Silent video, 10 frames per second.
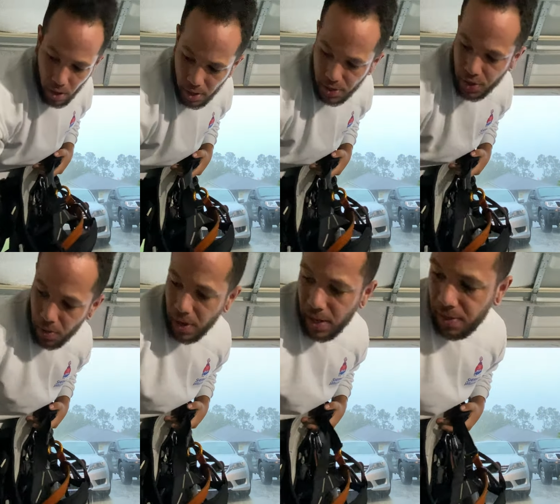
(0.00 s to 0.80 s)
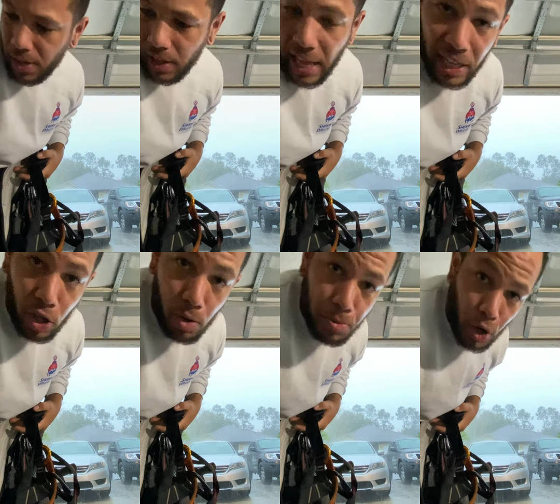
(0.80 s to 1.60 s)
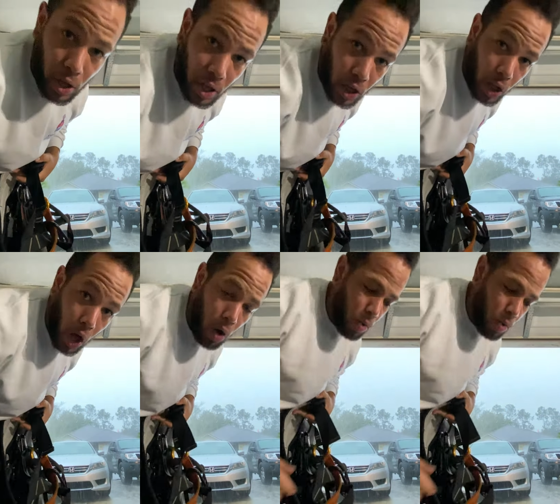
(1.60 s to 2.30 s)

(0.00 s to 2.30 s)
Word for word: so the, the leg loops are a little low.